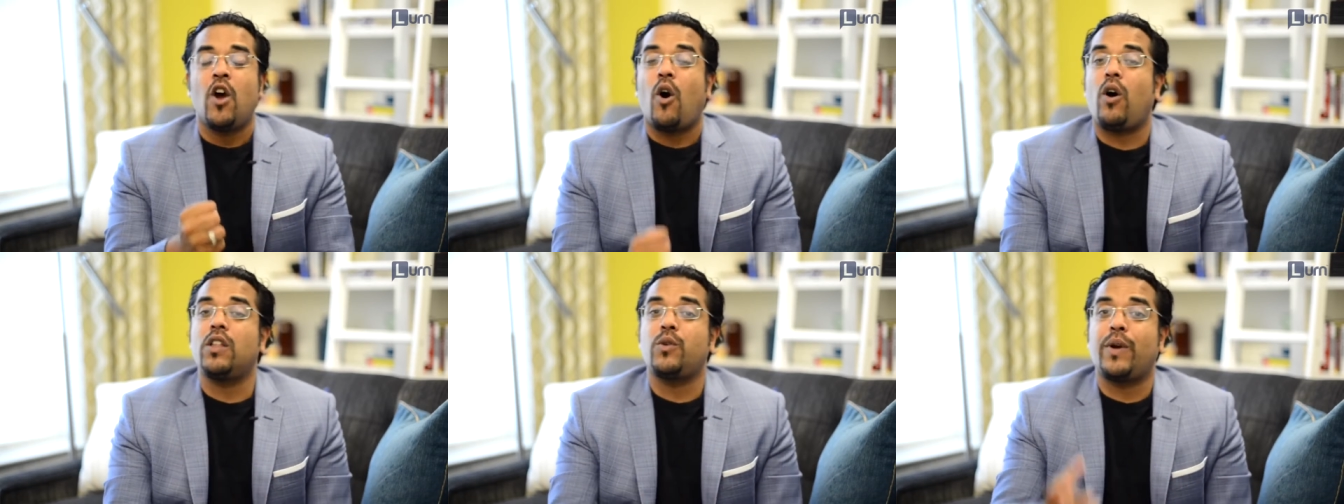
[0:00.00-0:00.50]

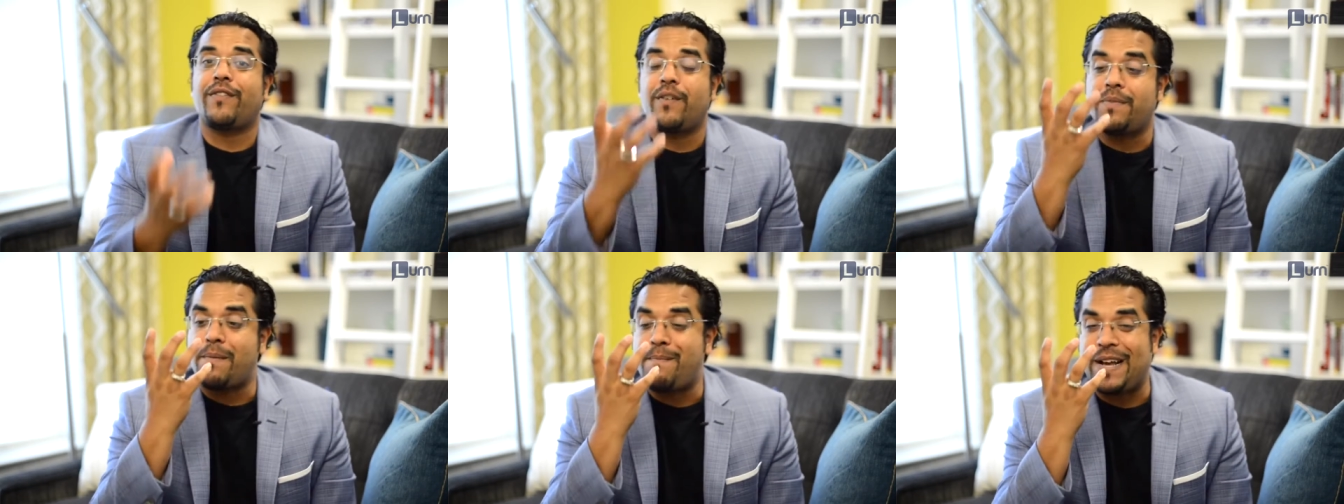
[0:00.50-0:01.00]
All the way
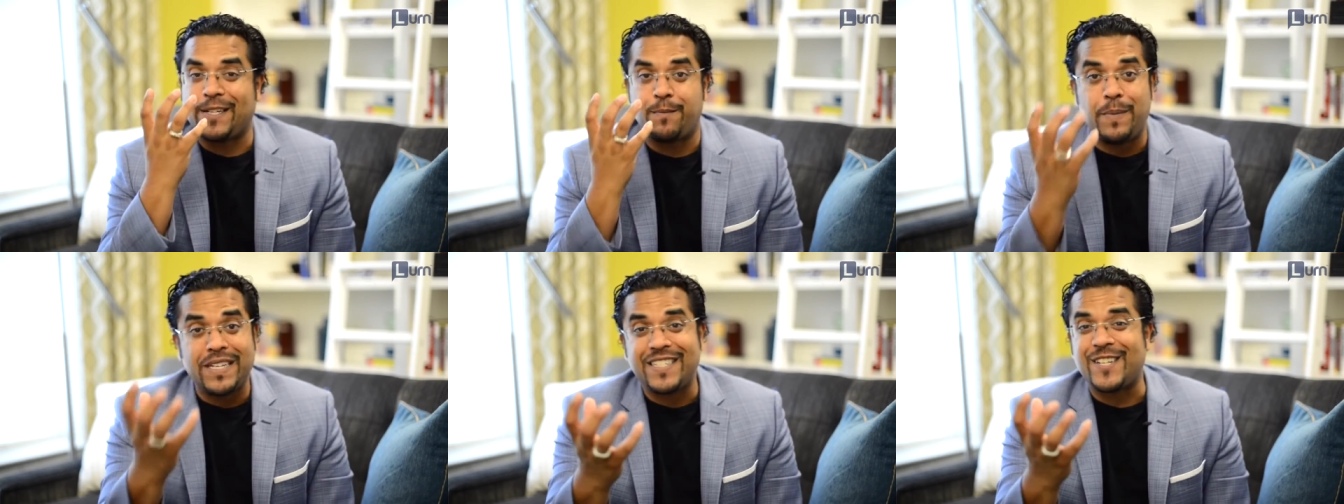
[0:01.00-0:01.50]
from the best
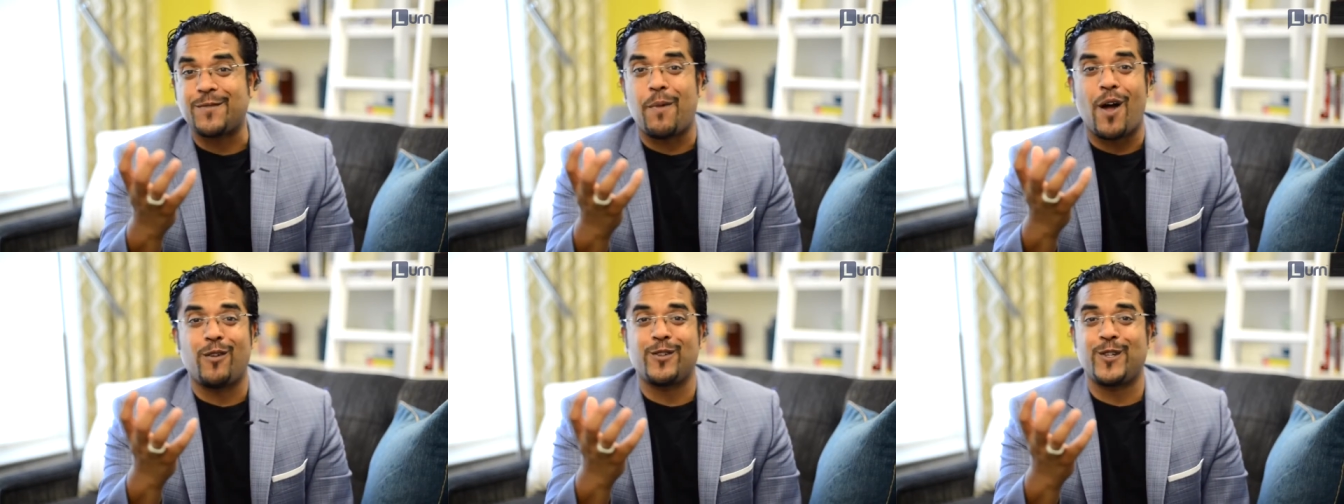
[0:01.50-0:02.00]
business
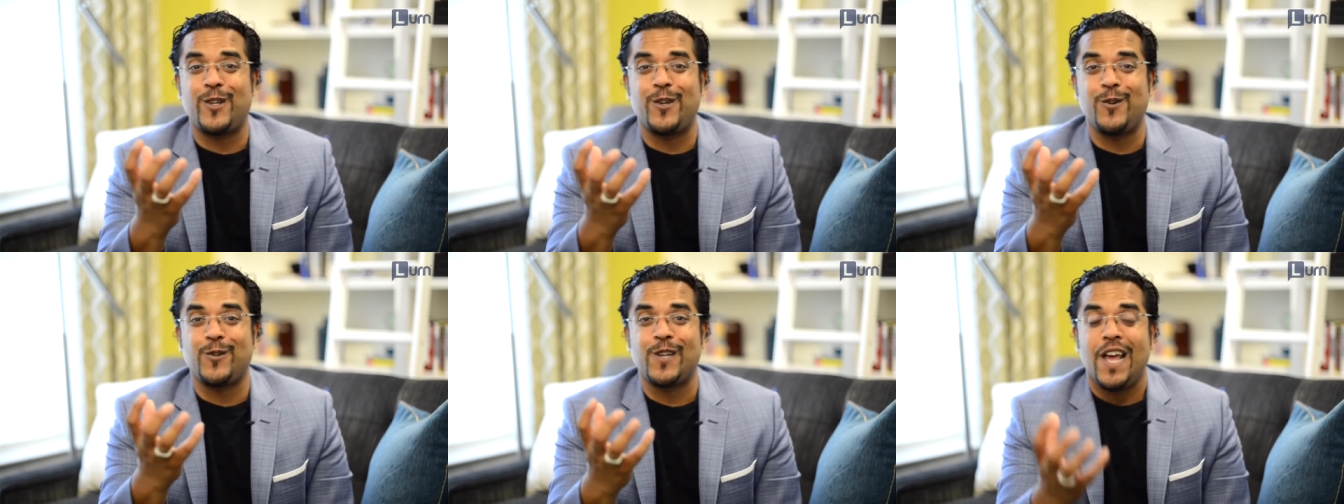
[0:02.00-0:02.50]
models to
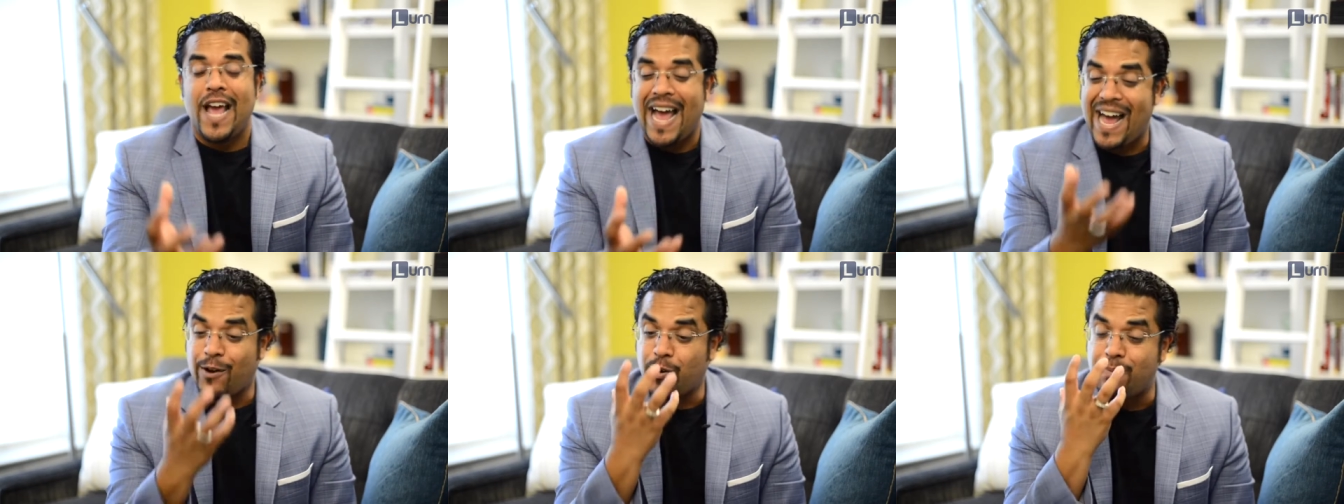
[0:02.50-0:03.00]
use,
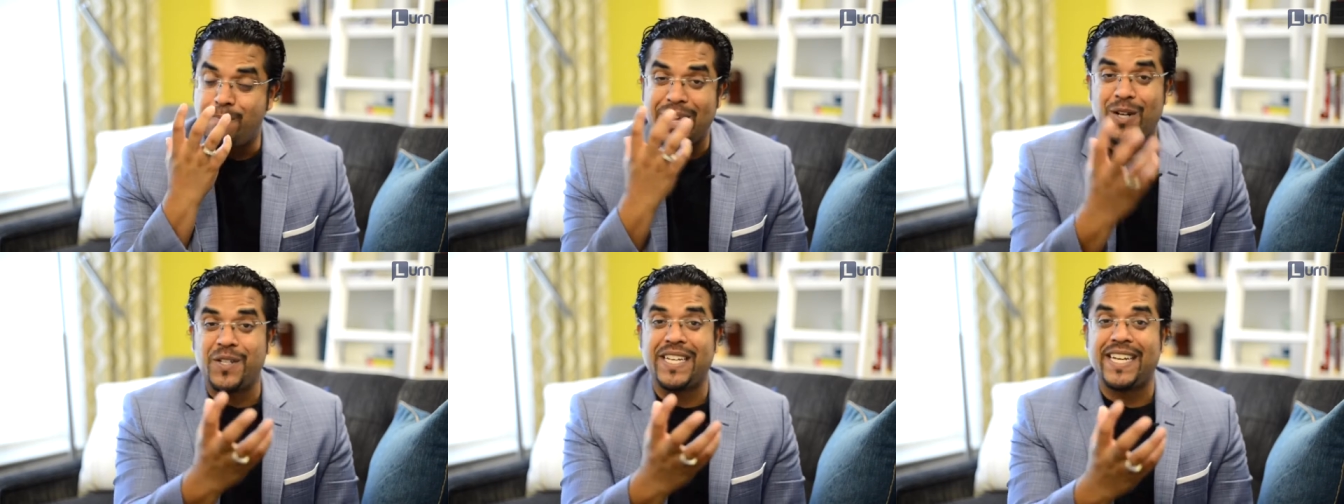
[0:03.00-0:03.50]
how to
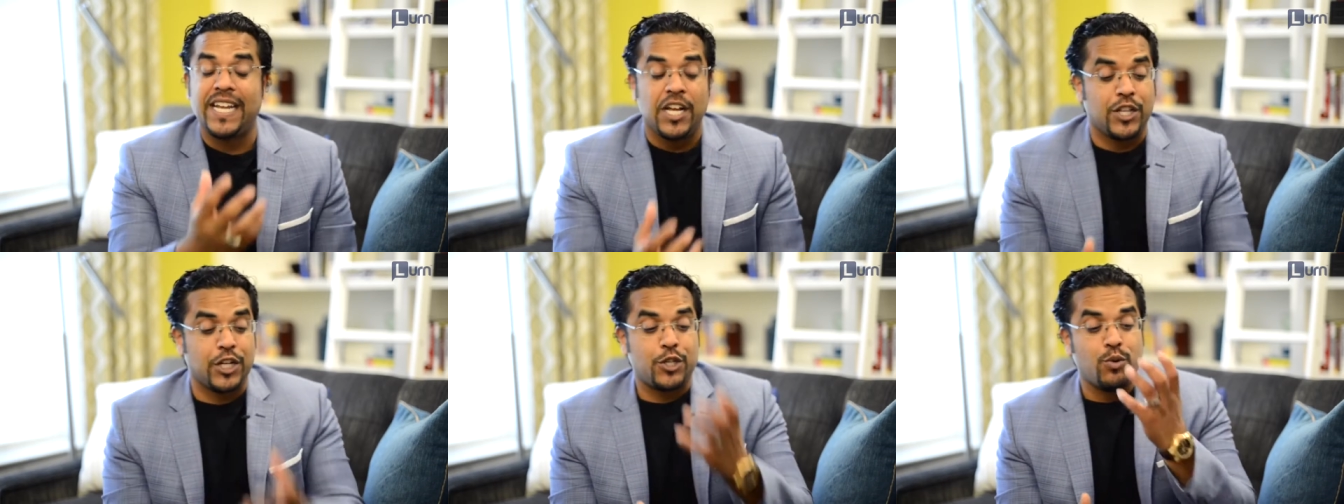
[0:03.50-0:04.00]
build it,
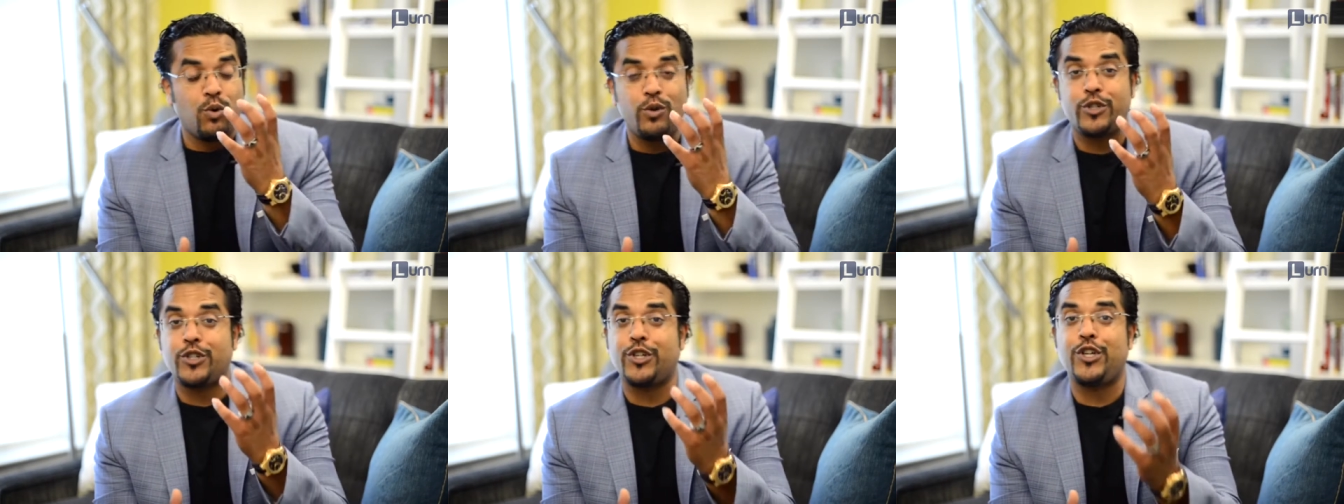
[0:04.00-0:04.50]
the
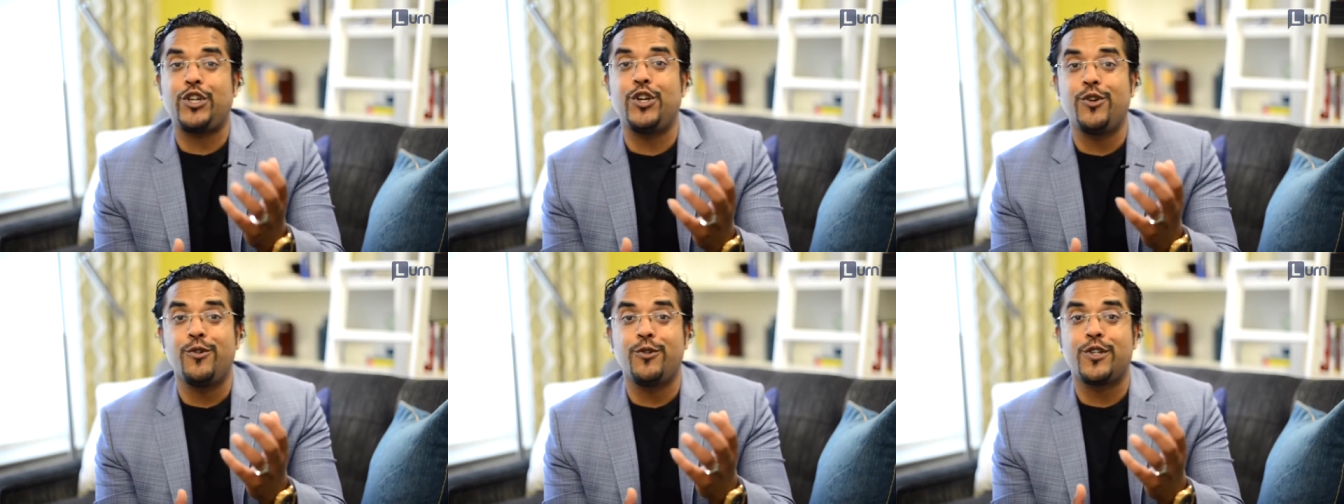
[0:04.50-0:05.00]
tools to
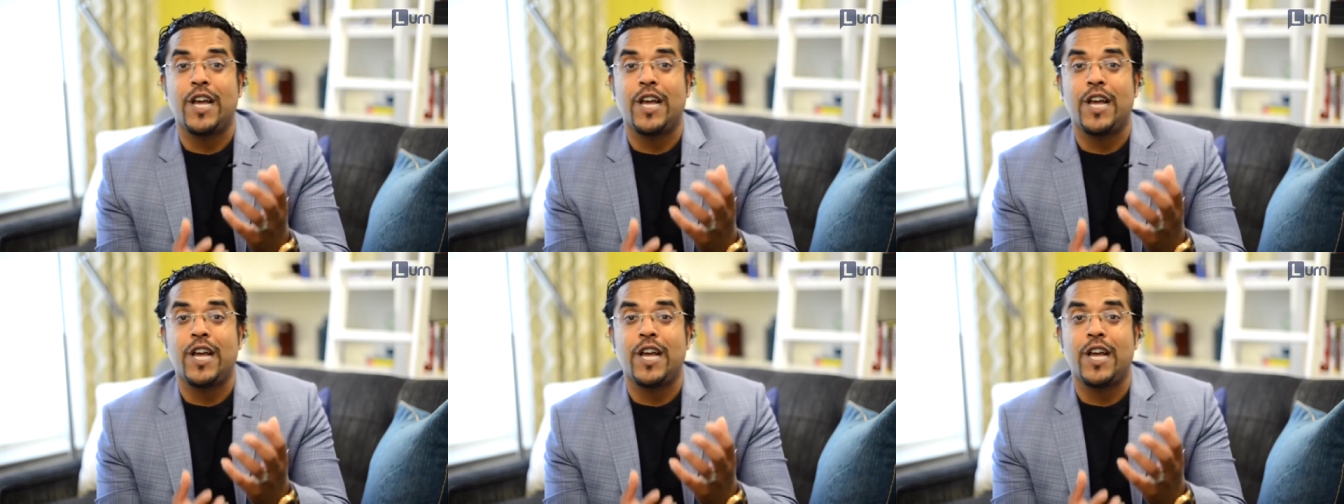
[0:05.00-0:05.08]
use,